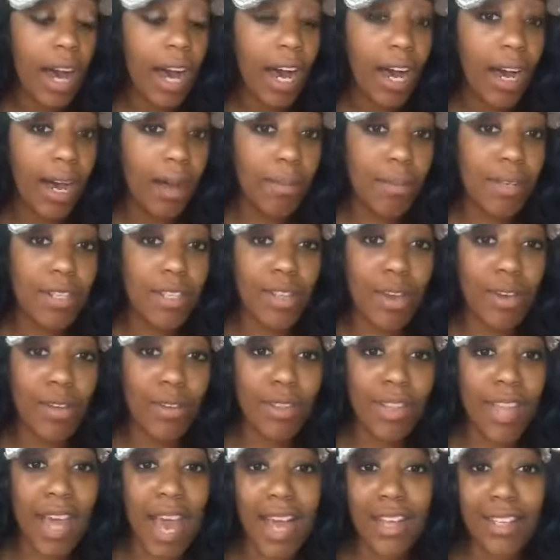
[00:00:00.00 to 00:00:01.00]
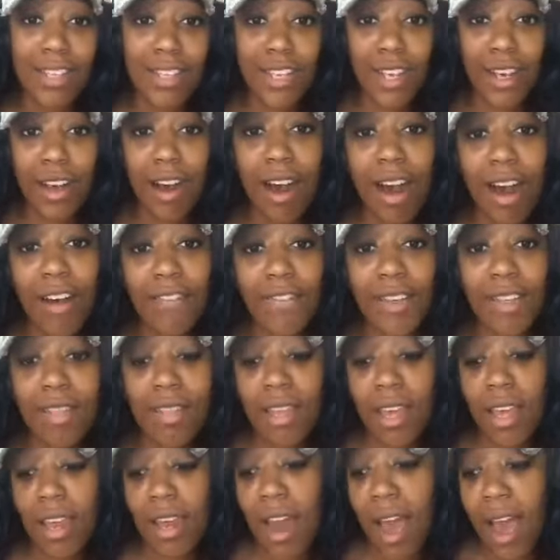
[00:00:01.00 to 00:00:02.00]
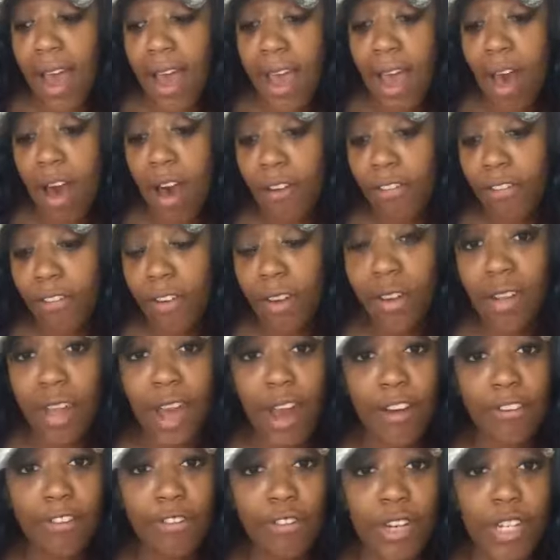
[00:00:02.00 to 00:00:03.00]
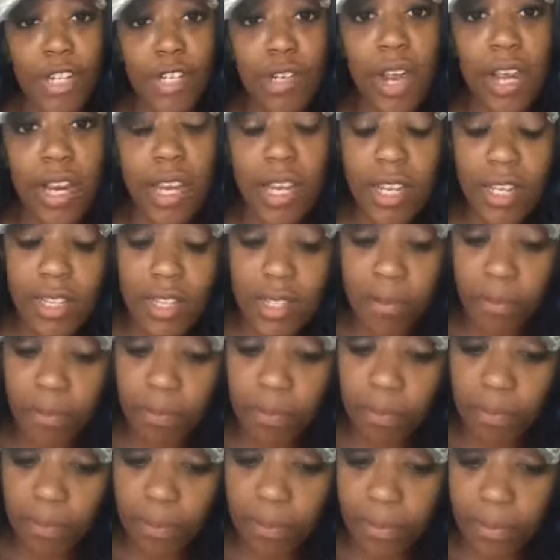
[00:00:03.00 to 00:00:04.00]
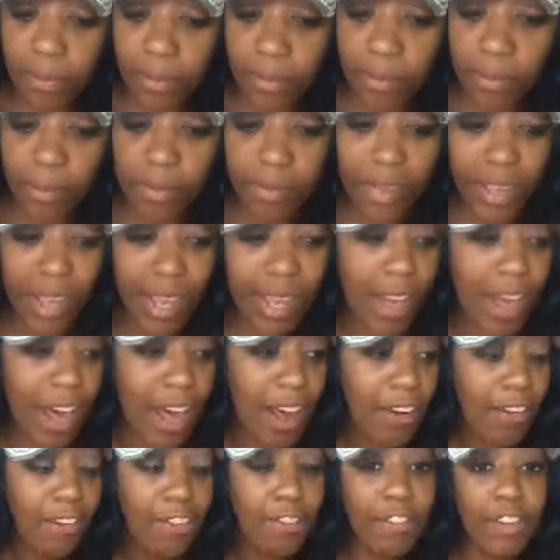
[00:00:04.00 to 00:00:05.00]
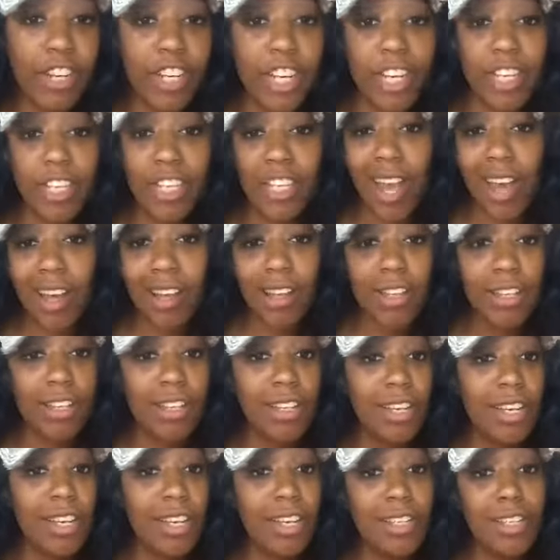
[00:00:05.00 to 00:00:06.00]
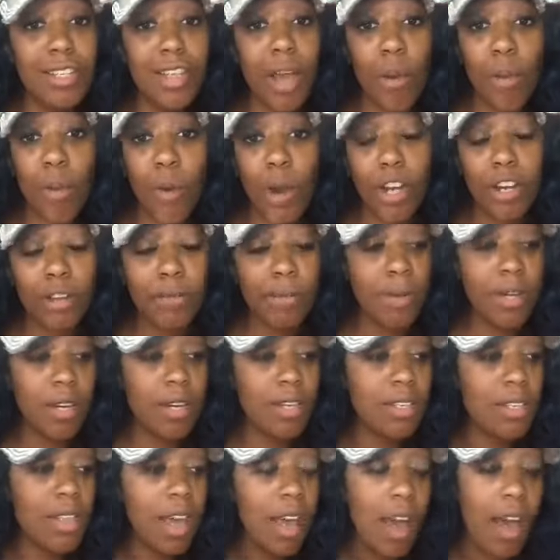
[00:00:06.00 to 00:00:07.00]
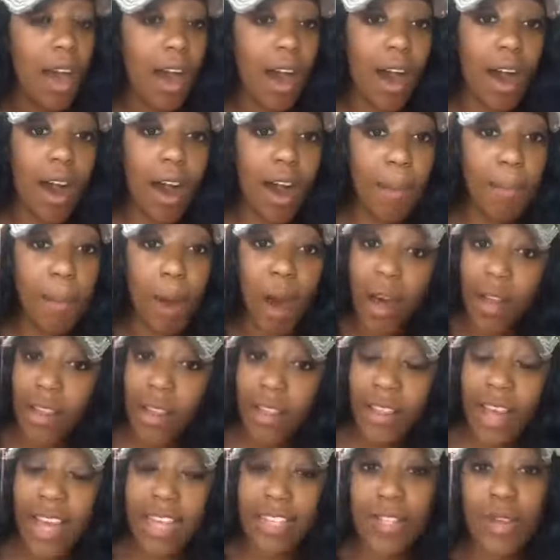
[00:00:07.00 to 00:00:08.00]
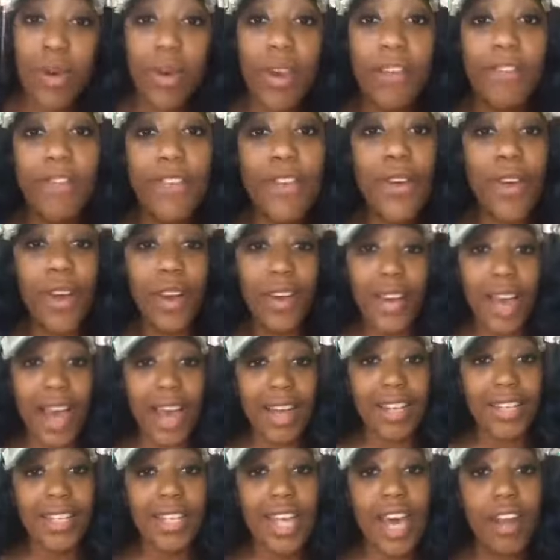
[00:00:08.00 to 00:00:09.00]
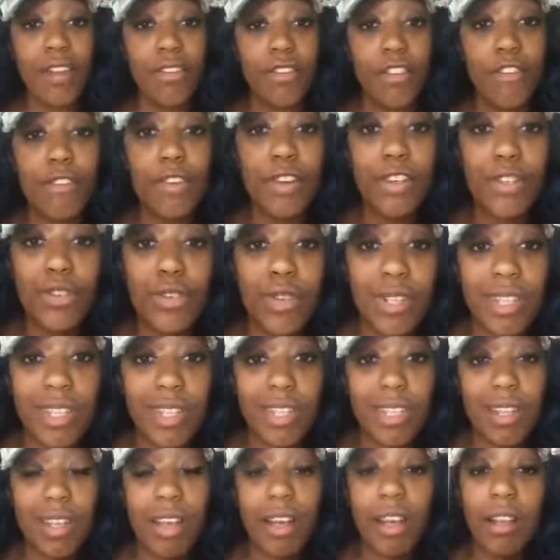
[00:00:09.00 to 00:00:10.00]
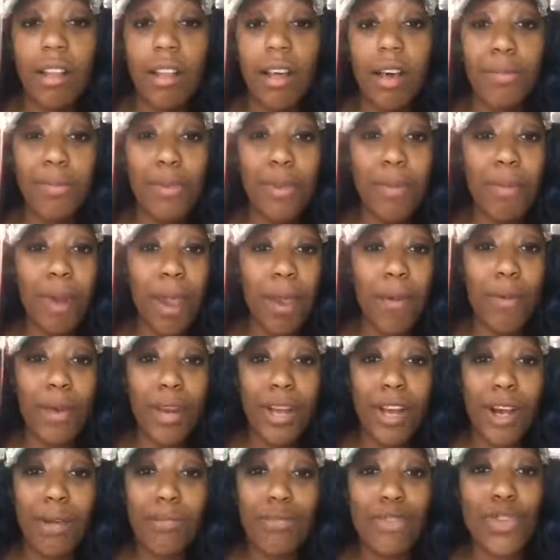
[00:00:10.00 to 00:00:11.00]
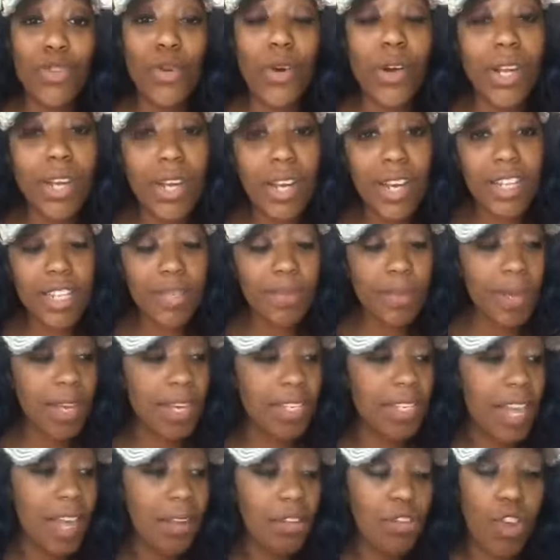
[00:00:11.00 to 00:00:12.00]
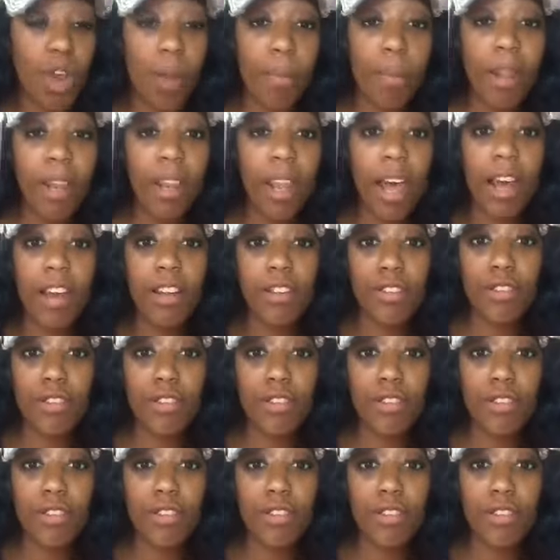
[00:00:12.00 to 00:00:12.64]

Um, and so that took off, and then I offer a lot of free trainings a lot of free challenges, uh, workbooks, um, all of that. So if you are not inside of the virtual assistant club, you might want to come join us because I drop a lot of